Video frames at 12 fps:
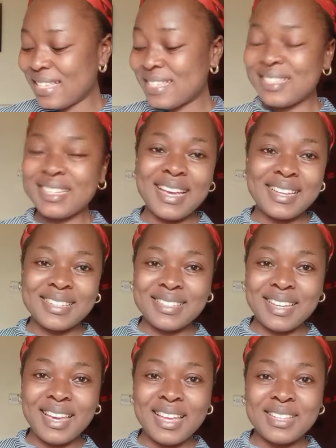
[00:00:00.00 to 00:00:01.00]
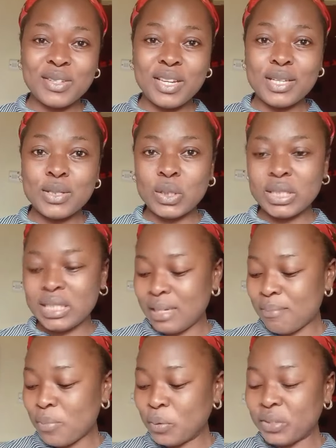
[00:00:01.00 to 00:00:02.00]
It's the next day. Today is
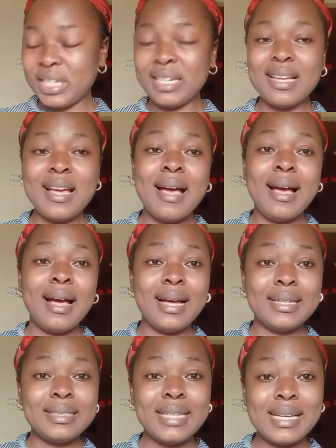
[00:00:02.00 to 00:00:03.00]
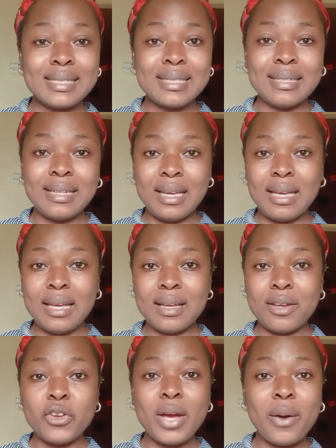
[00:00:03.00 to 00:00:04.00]
Sunday morning, and yesterday,
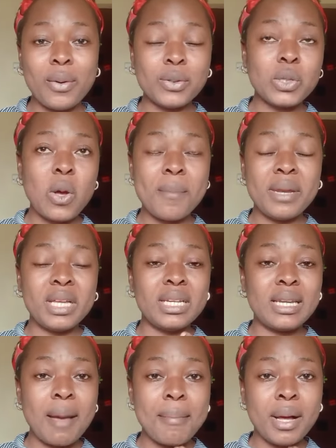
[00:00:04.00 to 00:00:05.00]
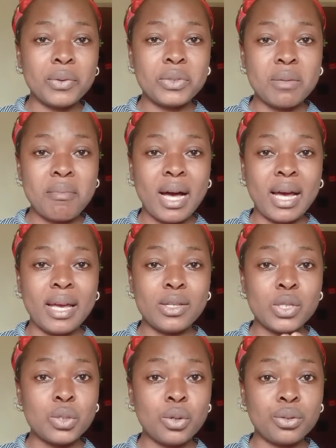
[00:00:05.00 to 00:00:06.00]
you know, I was complaining about my
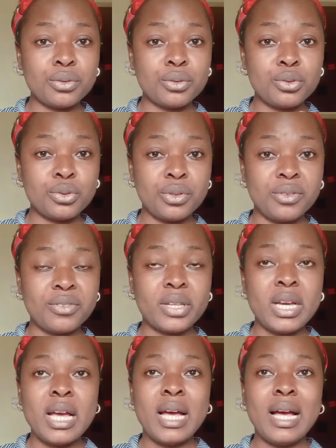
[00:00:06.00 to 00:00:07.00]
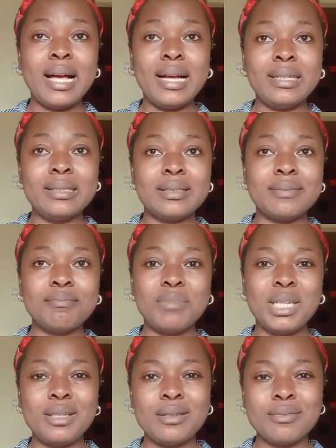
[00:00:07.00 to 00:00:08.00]
sore throat and
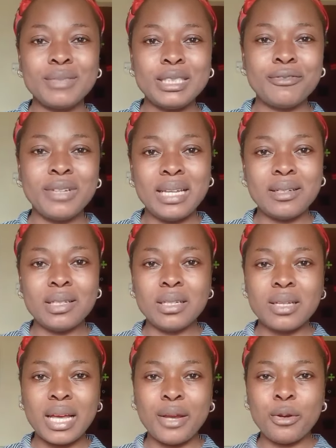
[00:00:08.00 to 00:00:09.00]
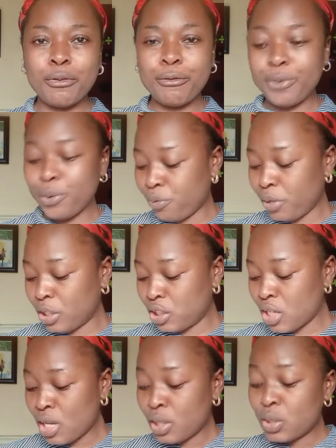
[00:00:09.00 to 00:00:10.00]
me feeling kind of
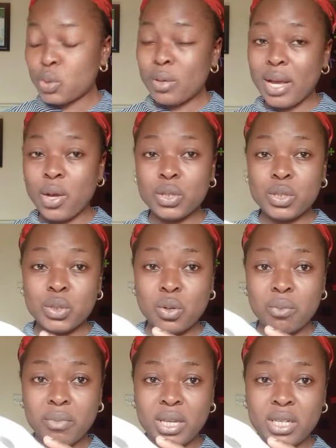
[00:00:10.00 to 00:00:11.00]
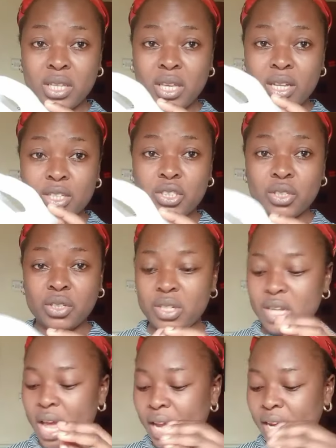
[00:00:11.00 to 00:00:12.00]
feverish, so I got some
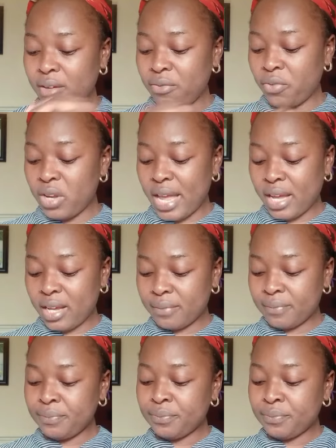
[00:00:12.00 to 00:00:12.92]
medication. I feel like